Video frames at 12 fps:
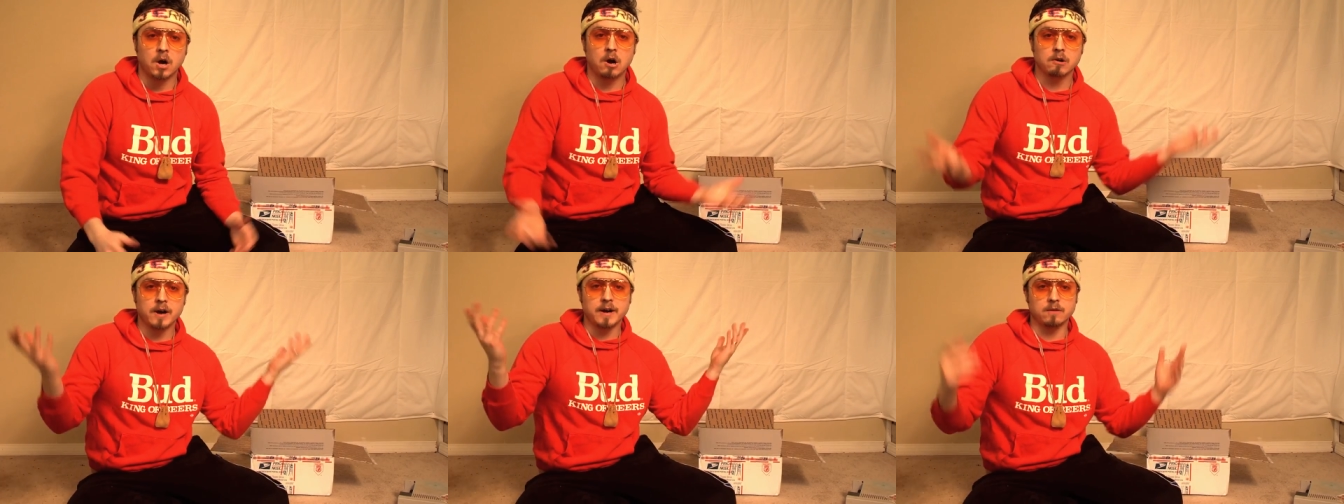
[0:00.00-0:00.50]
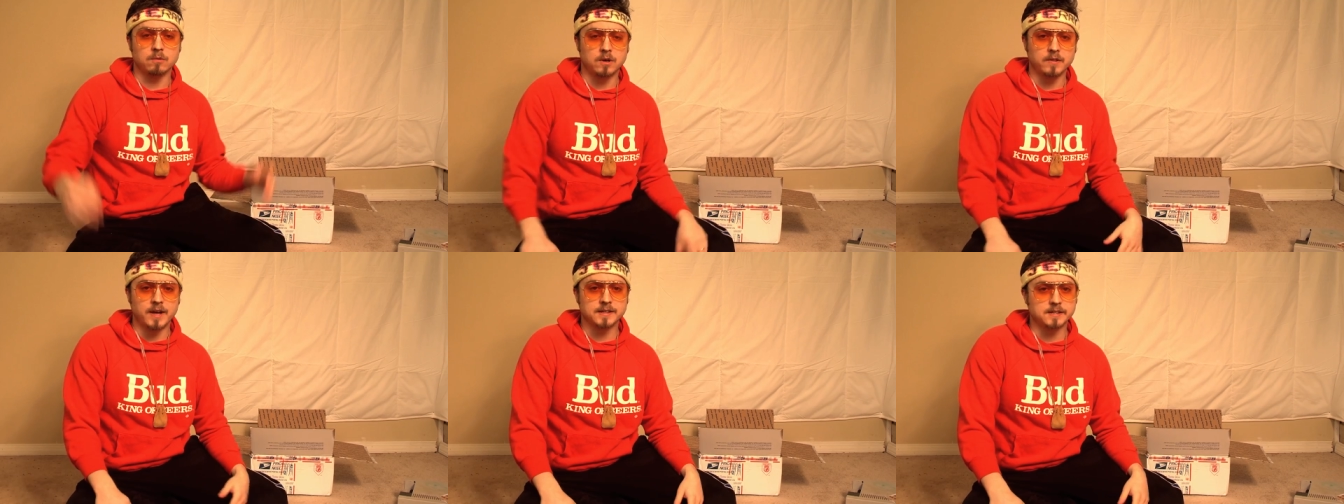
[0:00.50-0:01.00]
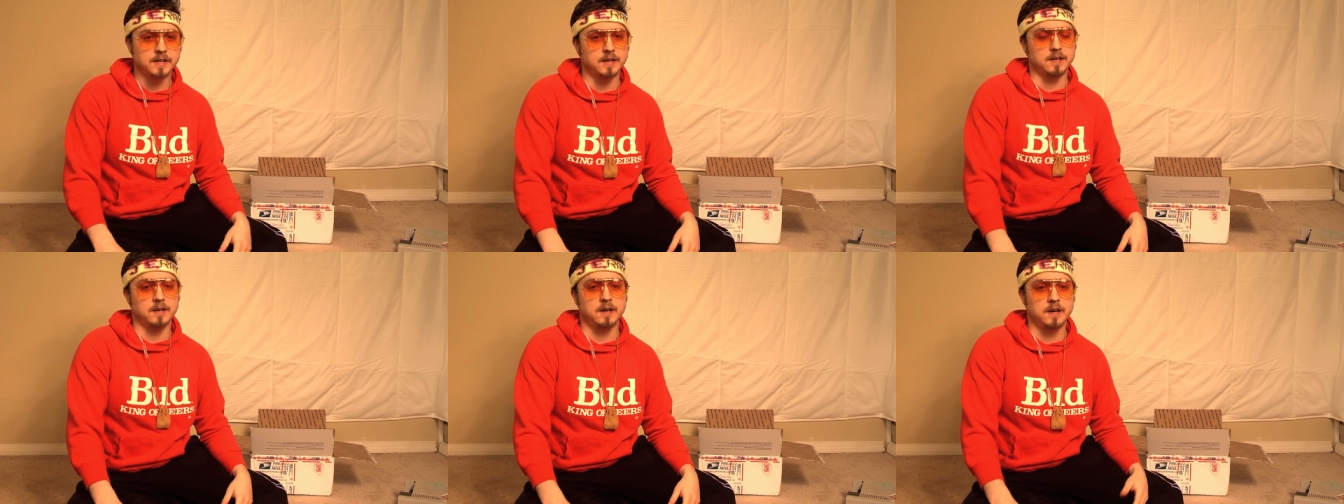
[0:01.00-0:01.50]
All right, well, that's
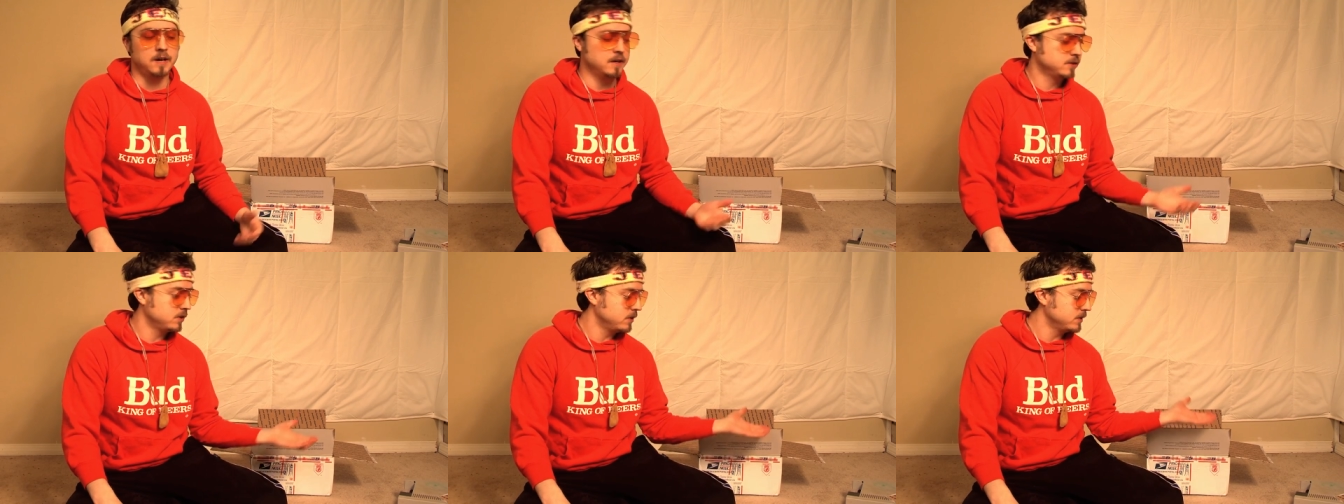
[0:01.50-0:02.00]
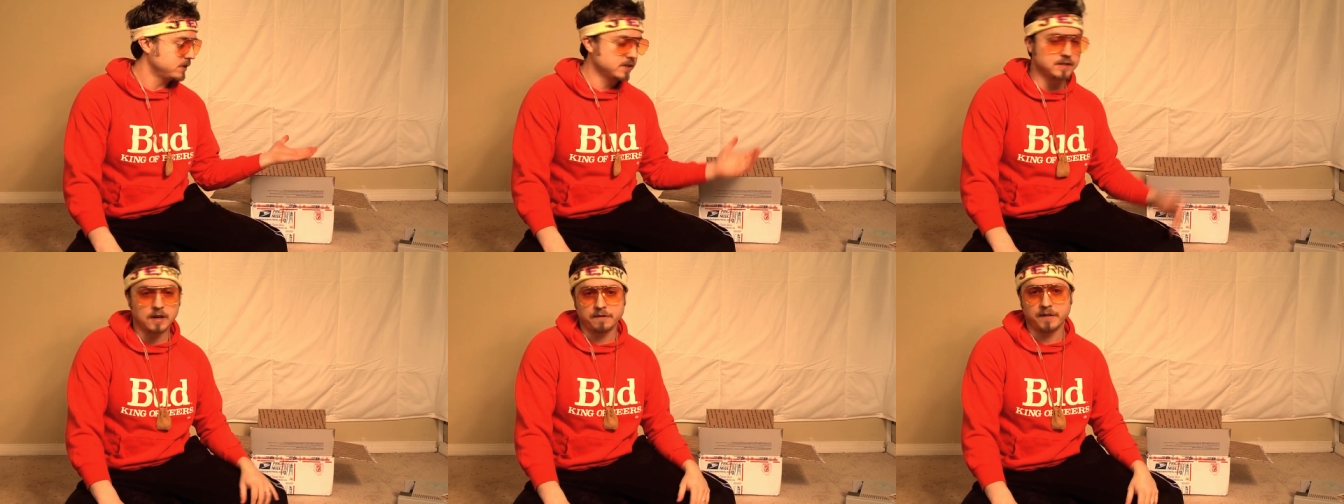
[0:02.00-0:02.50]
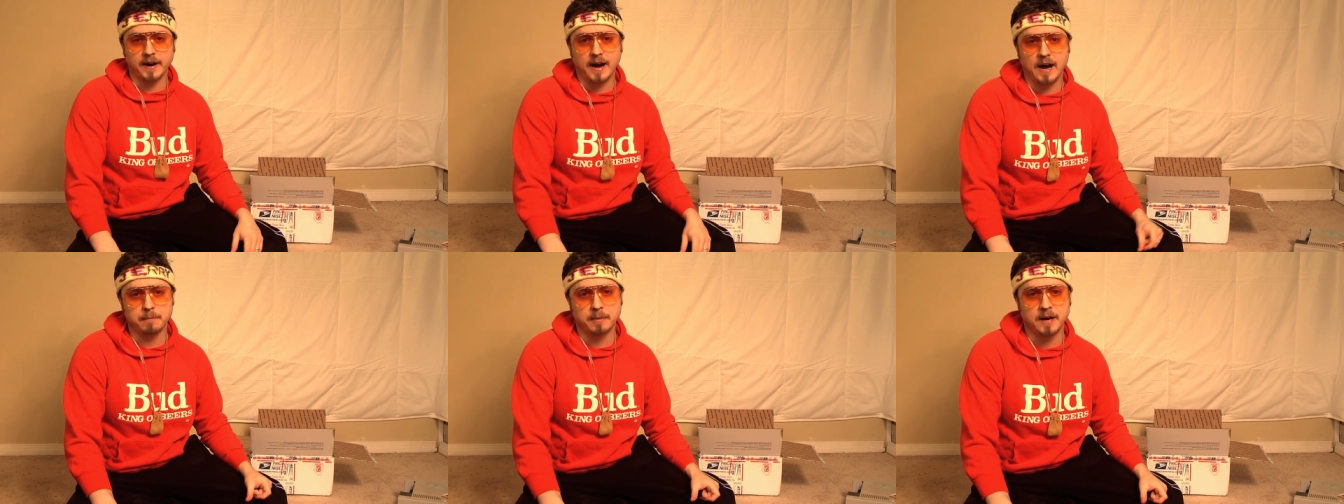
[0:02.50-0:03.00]
it. Uh, so this is the stuff I
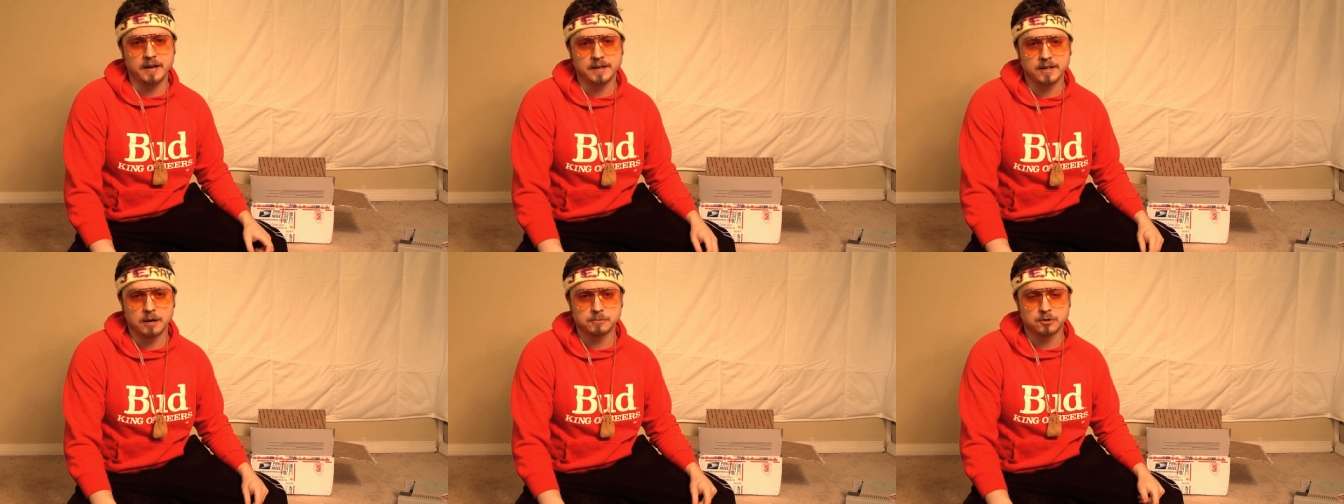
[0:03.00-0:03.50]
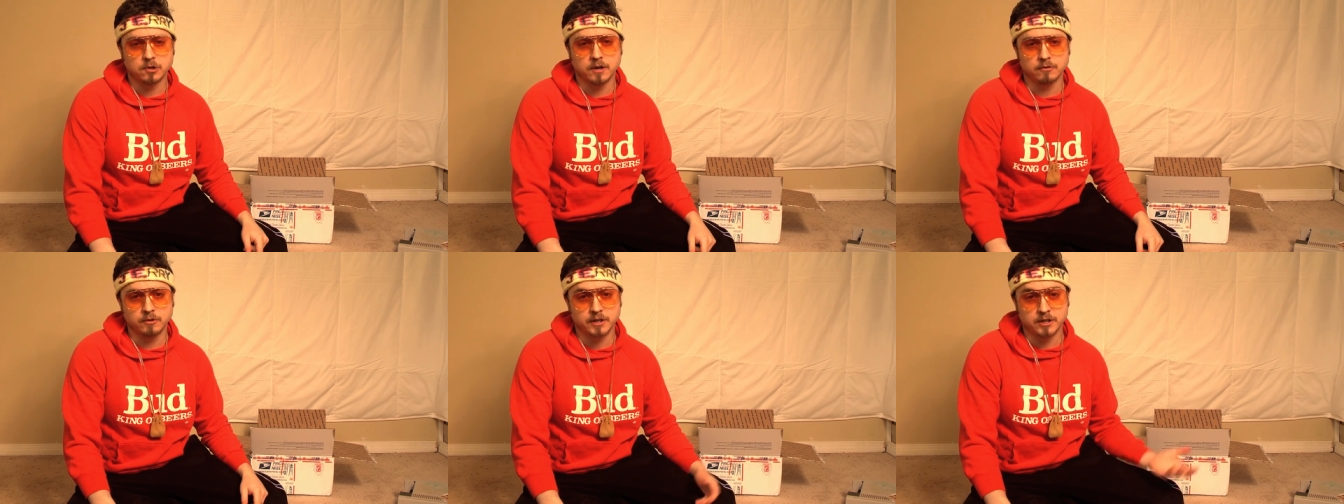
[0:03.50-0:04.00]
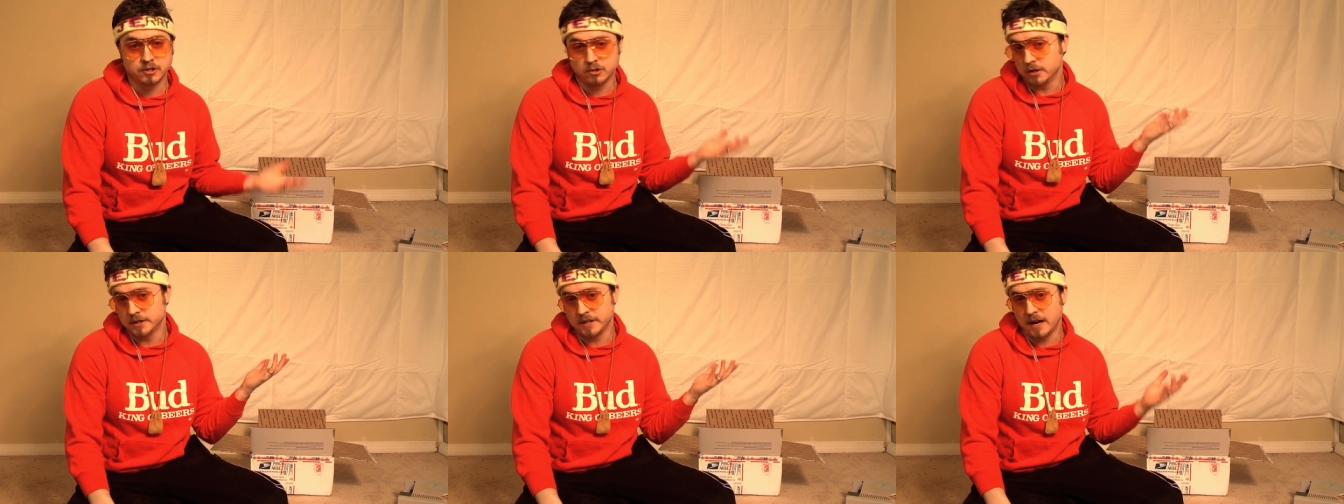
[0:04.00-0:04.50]
got behind a dumpster at Rick
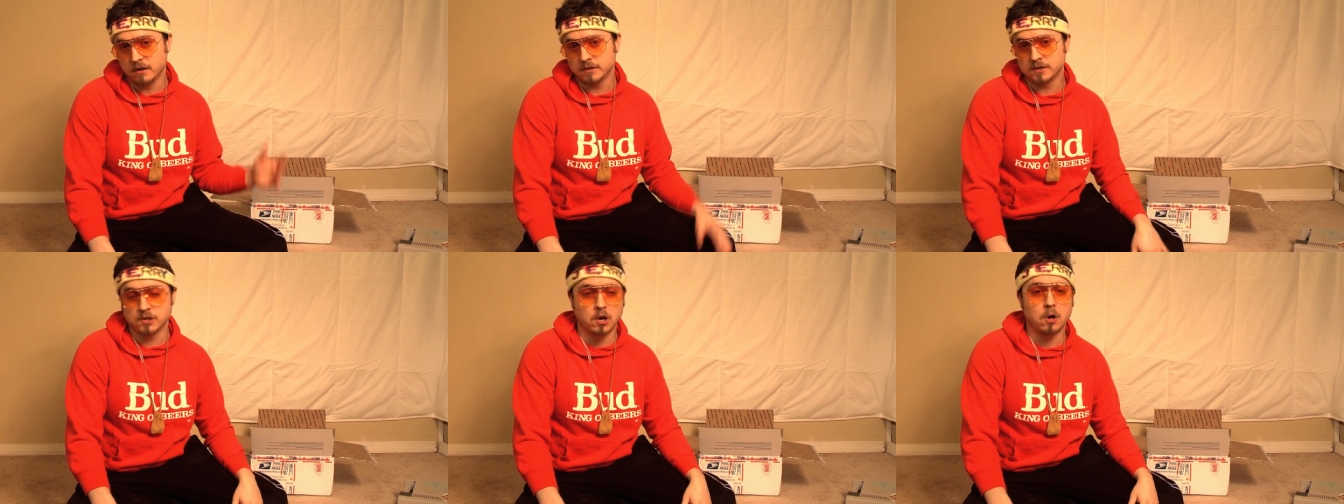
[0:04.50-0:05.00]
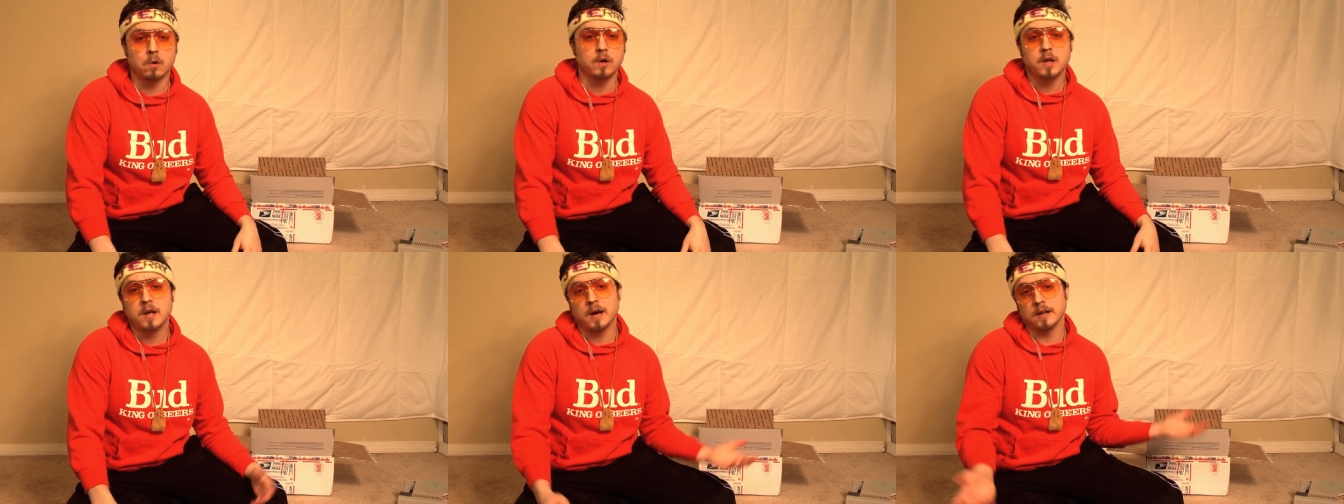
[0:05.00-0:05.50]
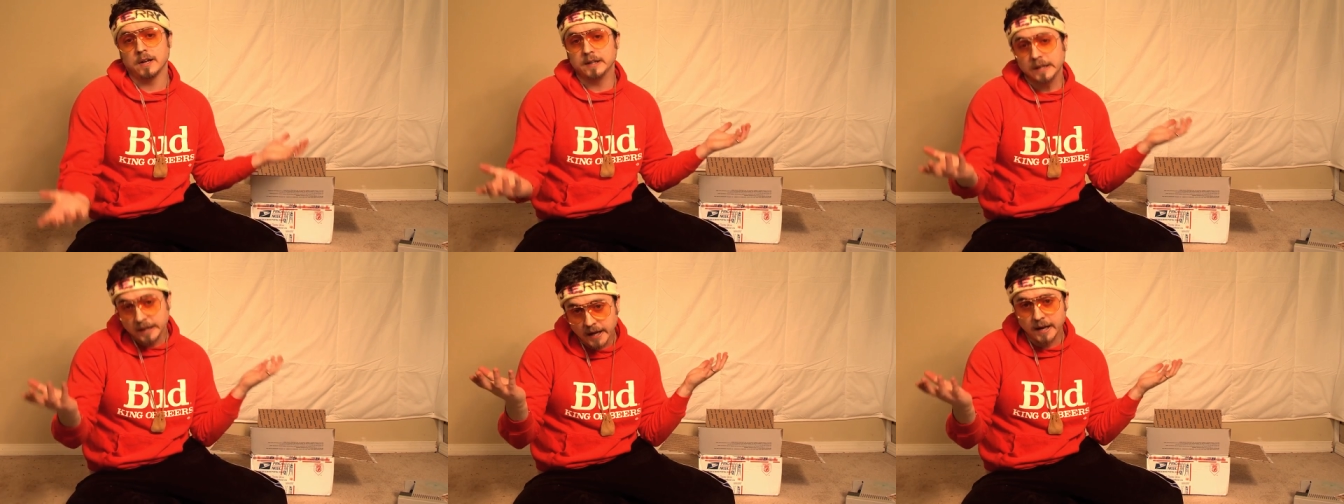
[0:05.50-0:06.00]
Cook's house, so I'd
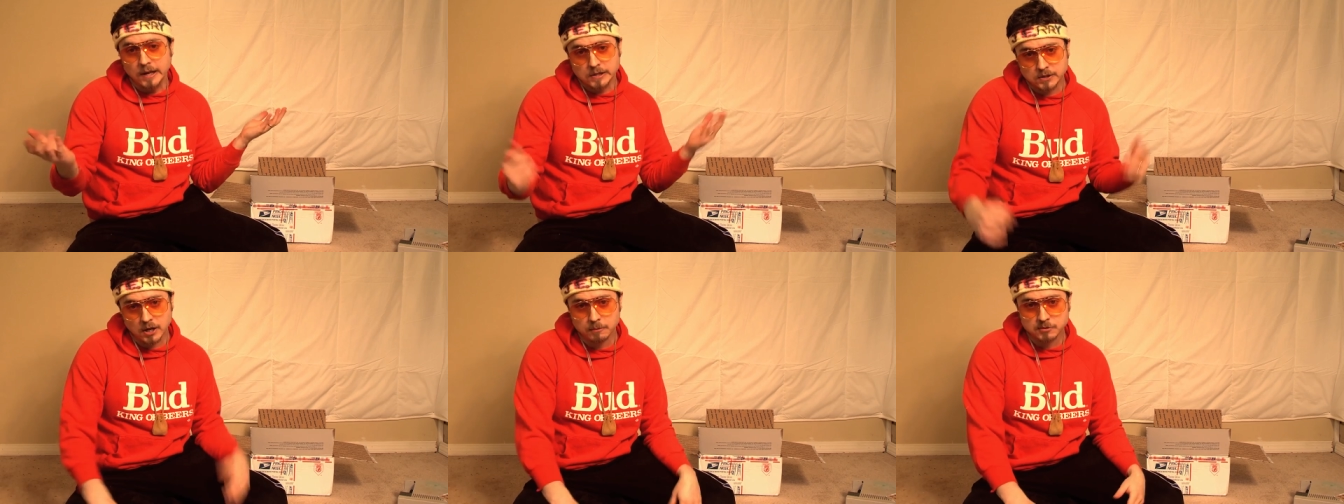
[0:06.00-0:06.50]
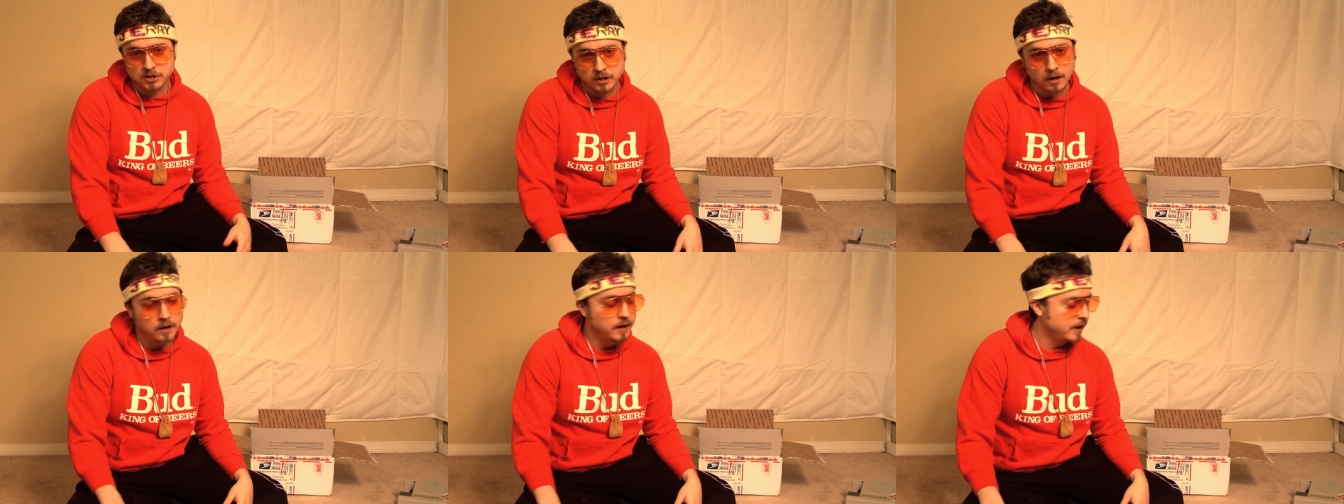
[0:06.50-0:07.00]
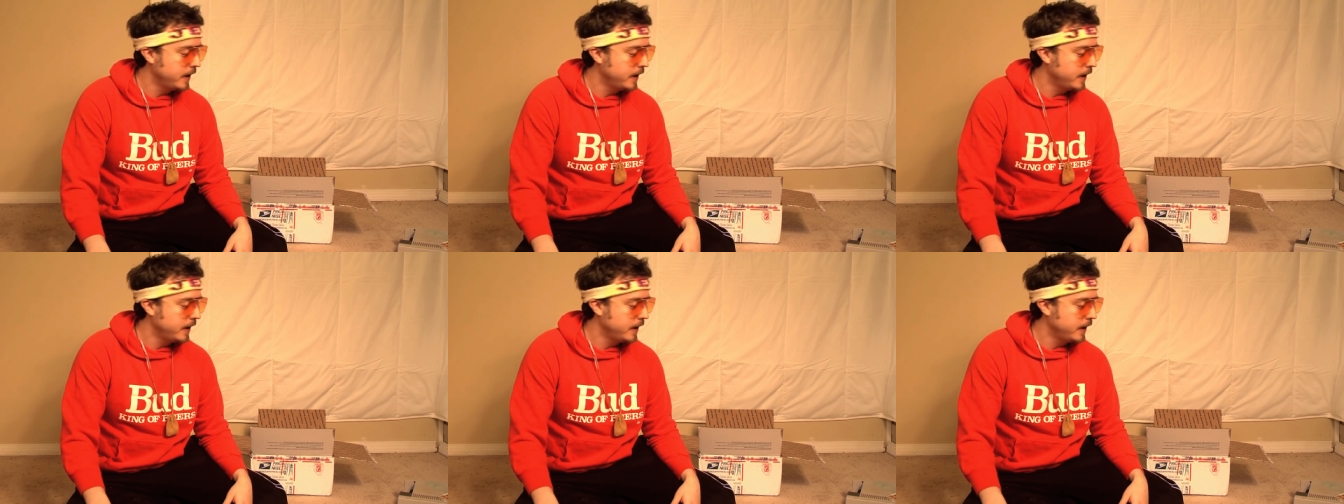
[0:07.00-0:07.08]
like to thank his dumpster.